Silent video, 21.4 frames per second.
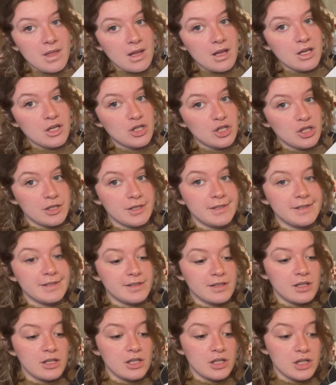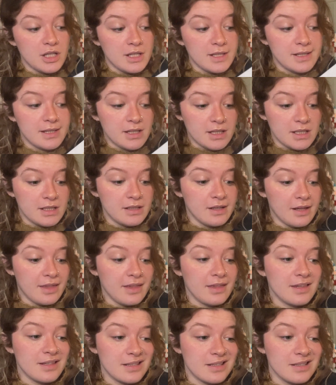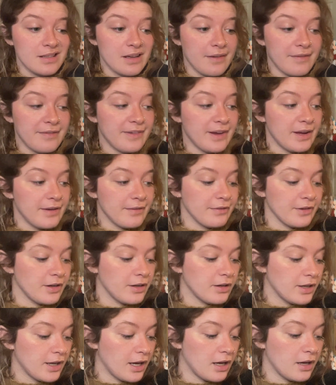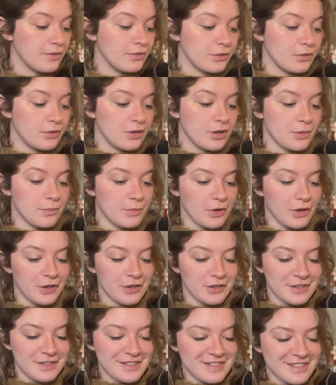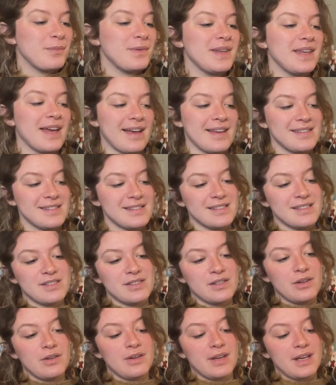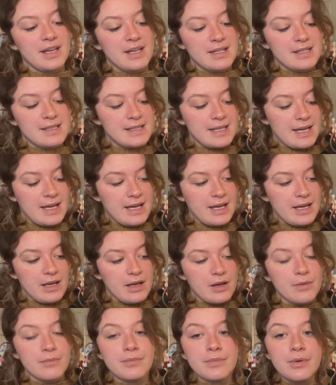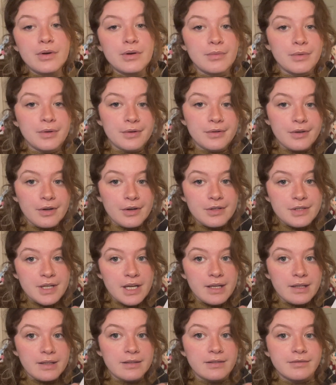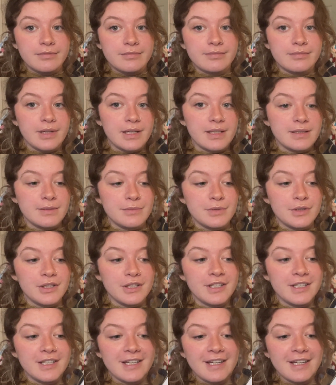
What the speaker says: she's this I think this is her favorite out of all of the books. But yes, so it is a Pokemon crochet pattern book,